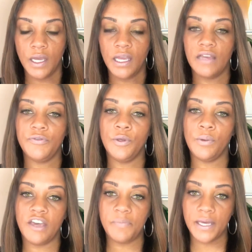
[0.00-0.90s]
If you
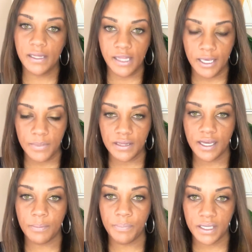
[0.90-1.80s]
have been claiming
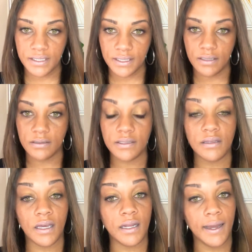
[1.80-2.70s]
that business,
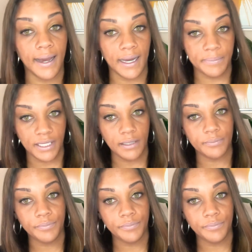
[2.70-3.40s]
that hobby,